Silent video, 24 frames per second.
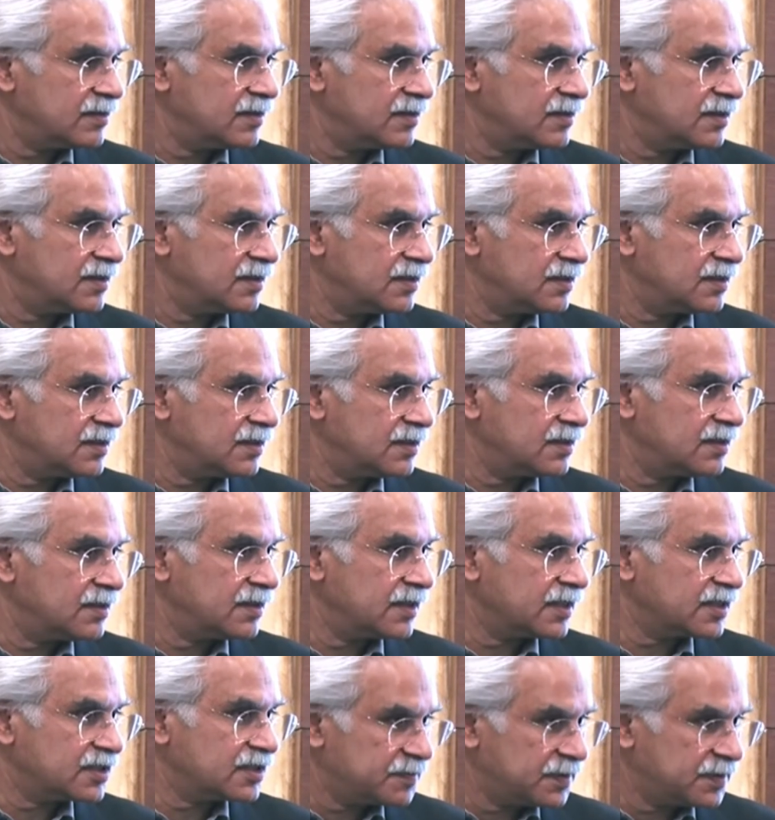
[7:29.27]
the
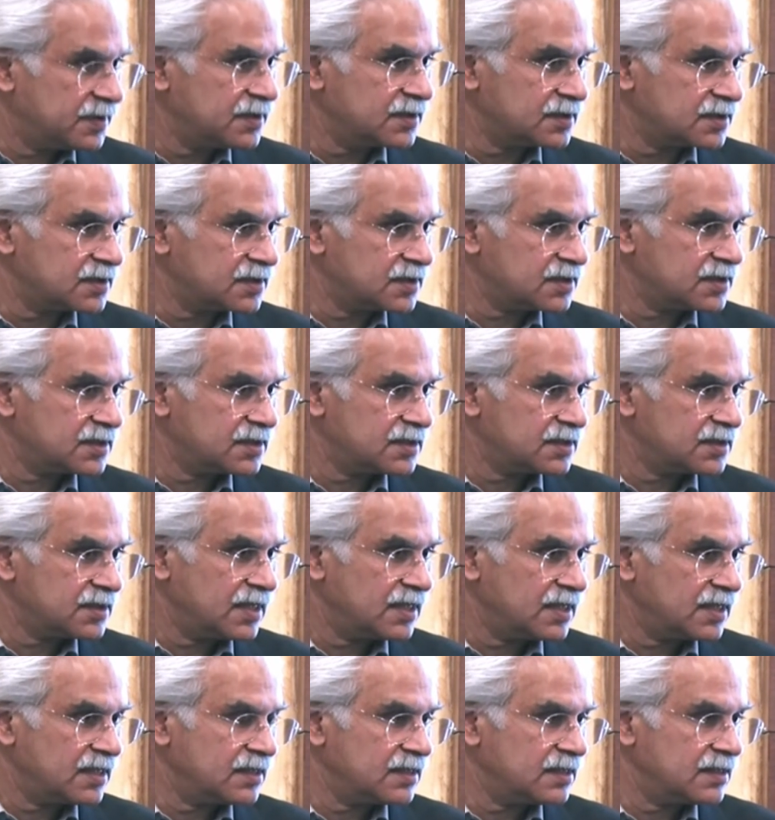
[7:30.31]
experts
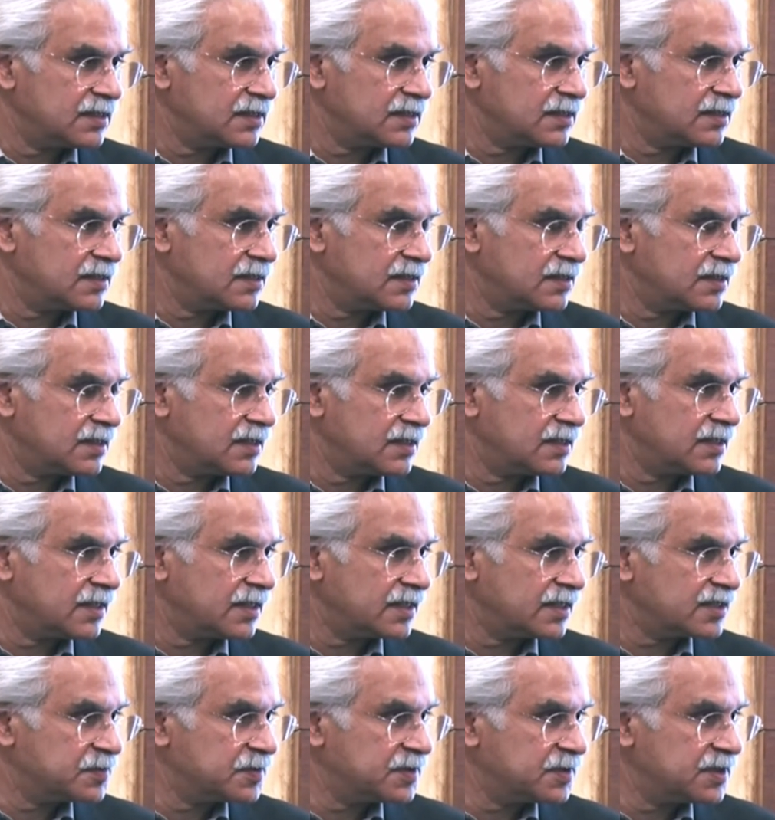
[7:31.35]
and the
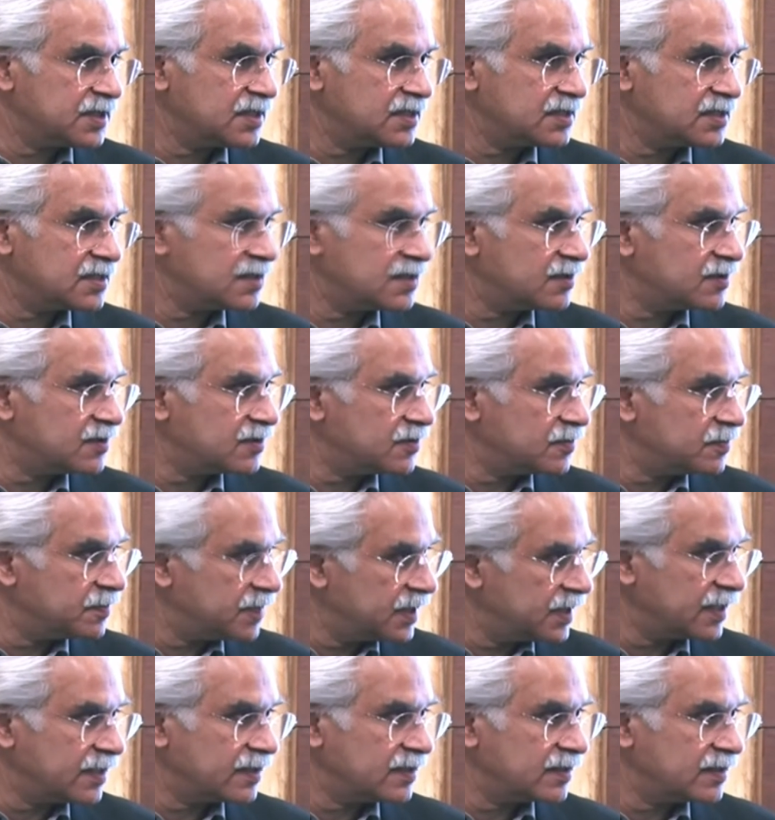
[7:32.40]
expertise that you
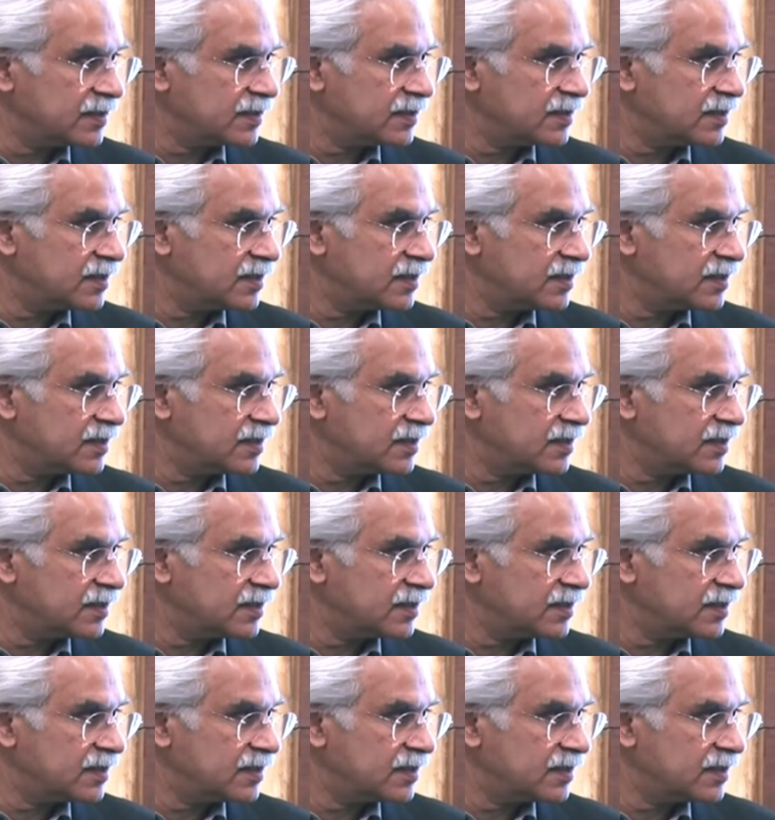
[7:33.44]
bring.